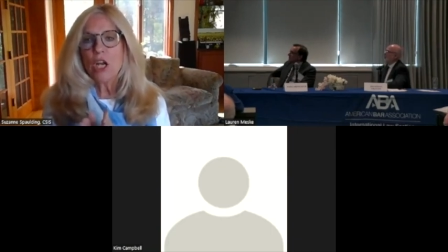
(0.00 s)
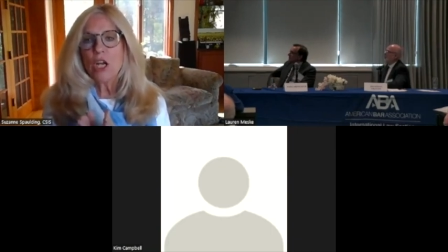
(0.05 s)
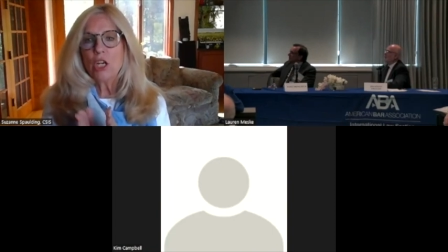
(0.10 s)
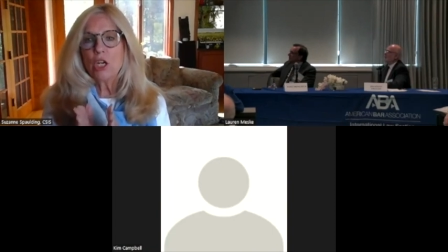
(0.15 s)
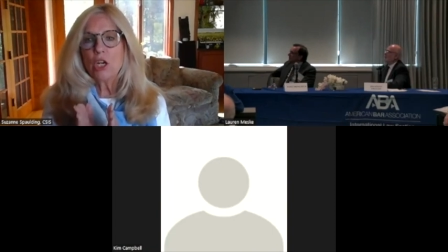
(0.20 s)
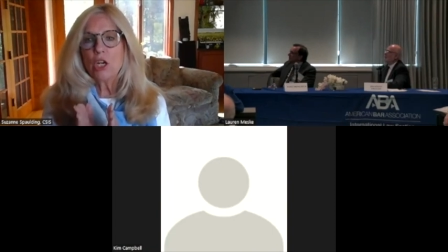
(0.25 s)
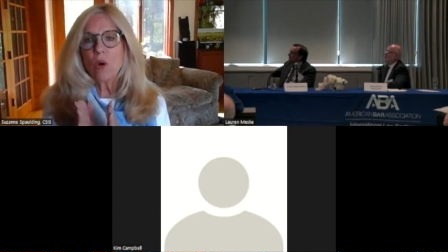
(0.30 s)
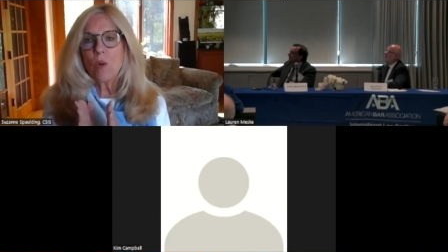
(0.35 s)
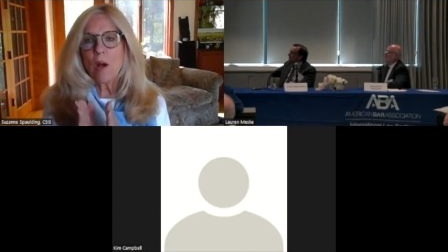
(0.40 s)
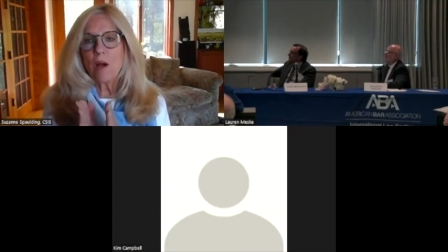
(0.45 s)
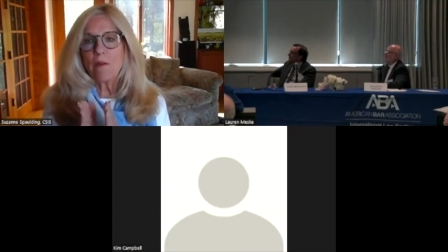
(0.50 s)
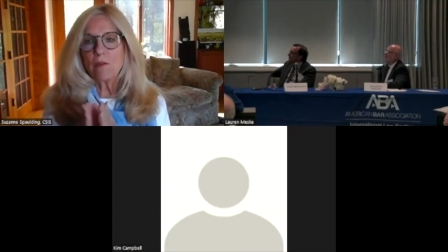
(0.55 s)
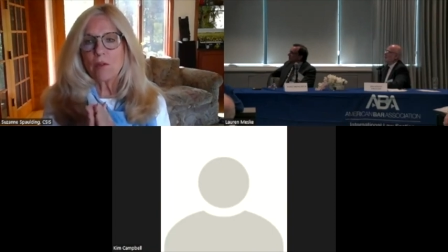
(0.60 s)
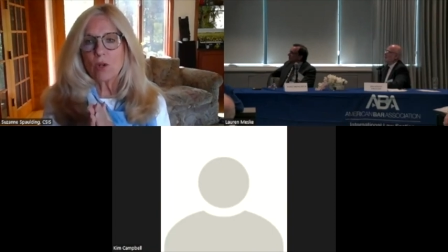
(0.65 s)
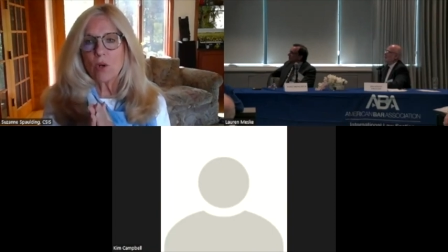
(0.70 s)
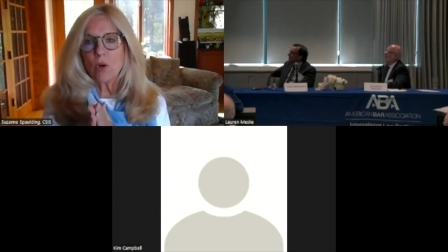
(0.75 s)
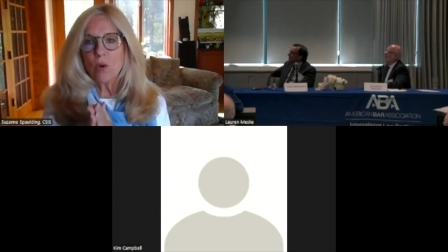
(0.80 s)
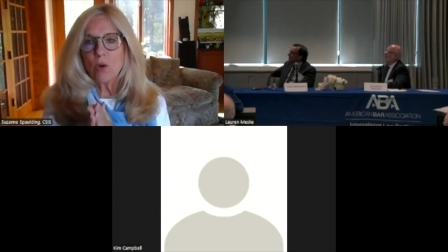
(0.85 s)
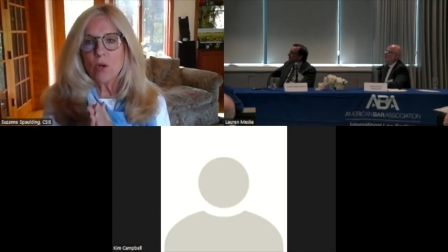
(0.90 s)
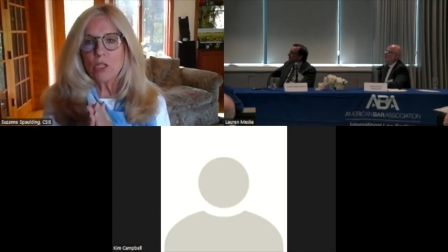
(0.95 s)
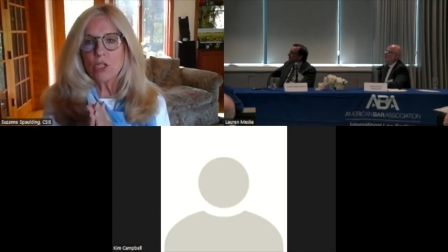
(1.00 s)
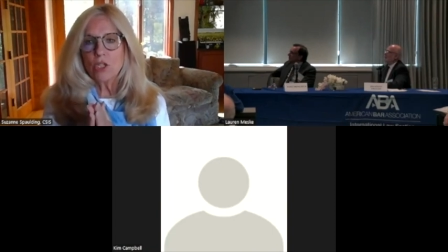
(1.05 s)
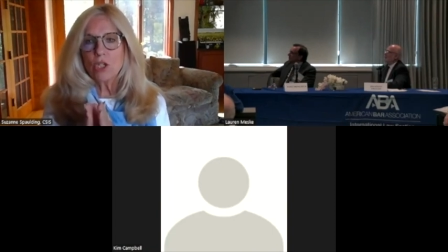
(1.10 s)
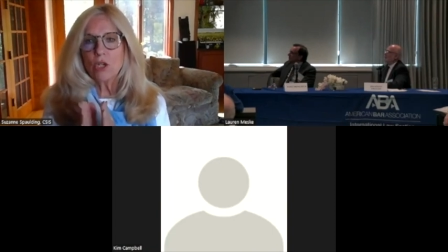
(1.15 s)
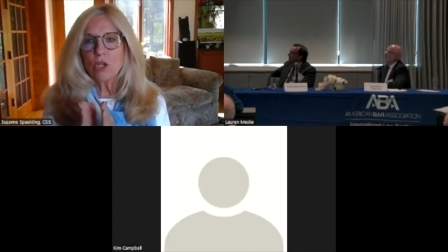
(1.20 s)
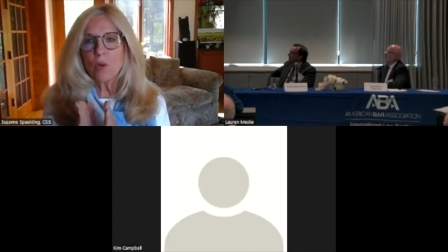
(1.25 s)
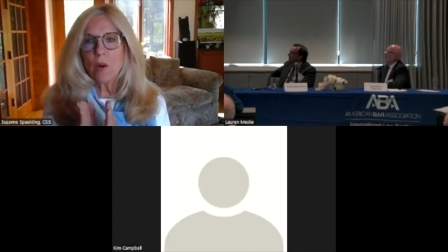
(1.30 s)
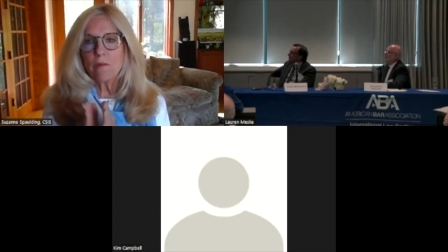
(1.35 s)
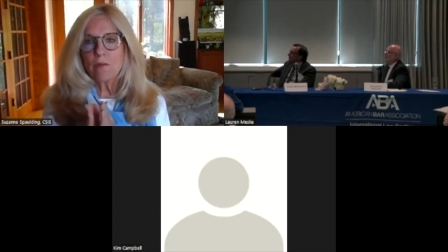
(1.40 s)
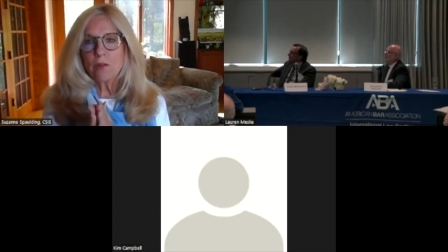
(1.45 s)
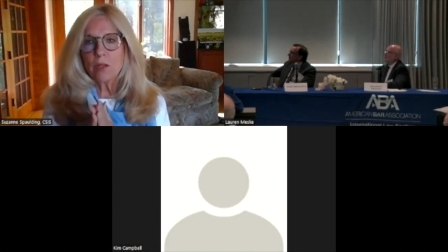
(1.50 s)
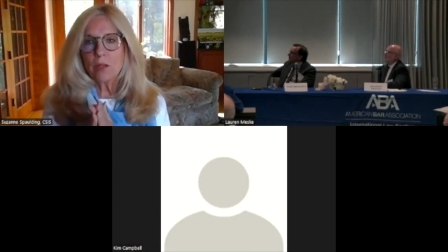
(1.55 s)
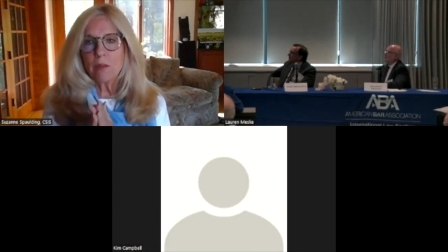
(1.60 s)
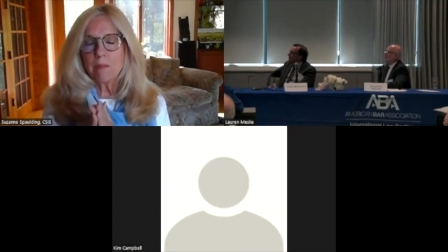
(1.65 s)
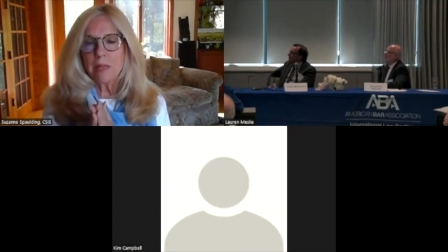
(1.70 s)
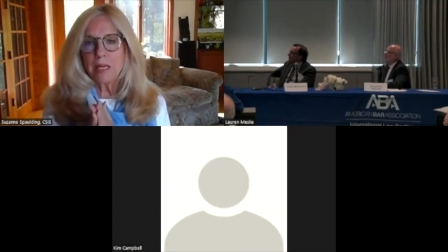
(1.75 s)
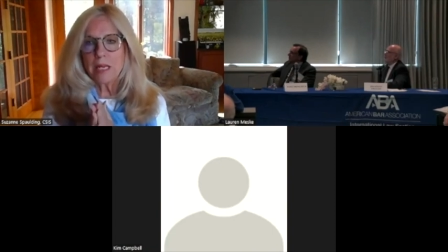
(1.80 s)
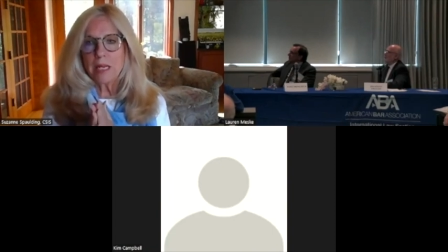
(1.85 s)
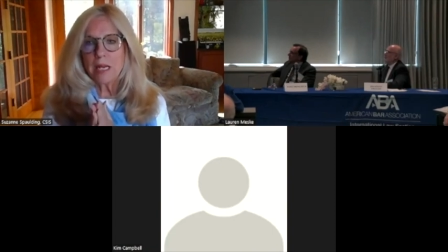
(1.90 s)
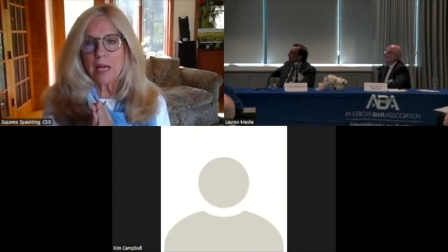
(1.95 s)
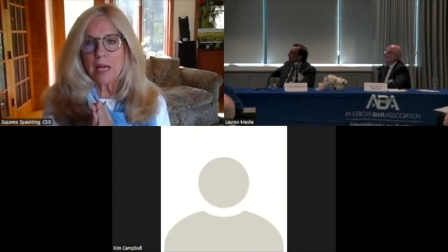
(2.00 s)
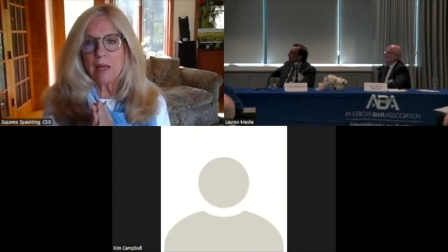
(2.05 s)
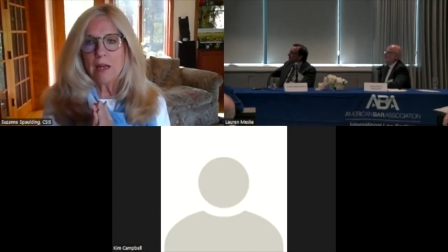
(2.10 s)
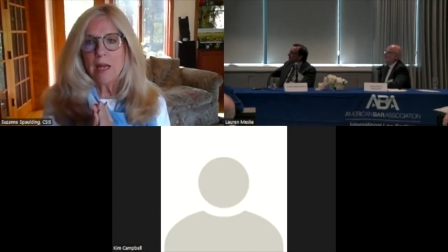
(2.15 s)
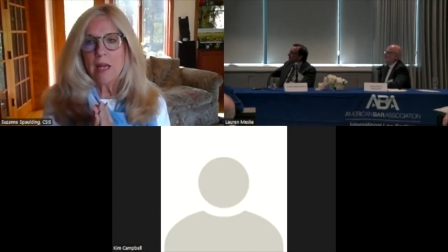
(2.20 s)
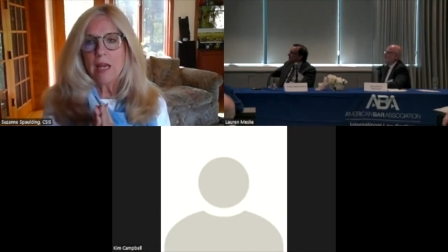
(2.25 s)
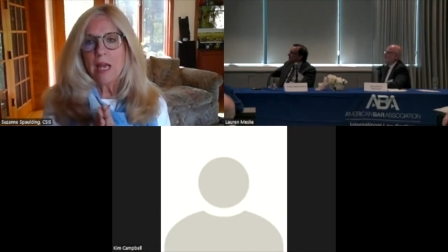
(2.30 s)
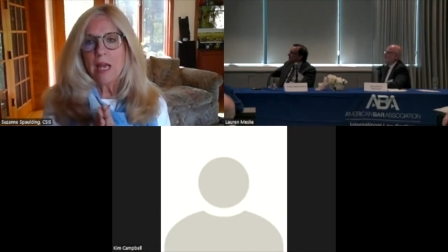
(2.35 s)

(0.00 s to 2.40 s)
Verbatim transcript: you go after courts, you go after the media.